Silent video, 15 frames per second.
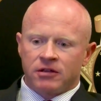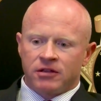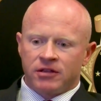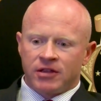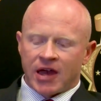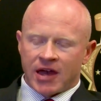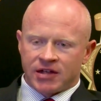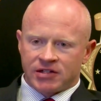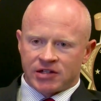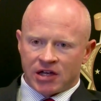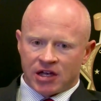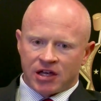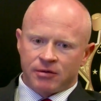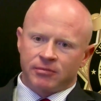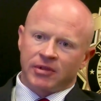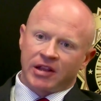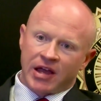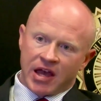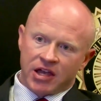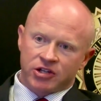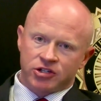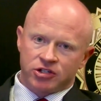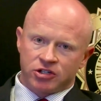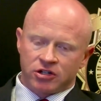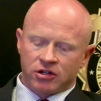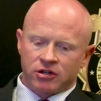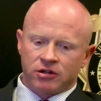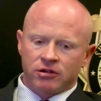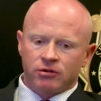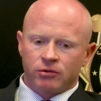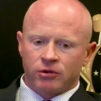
that time last year,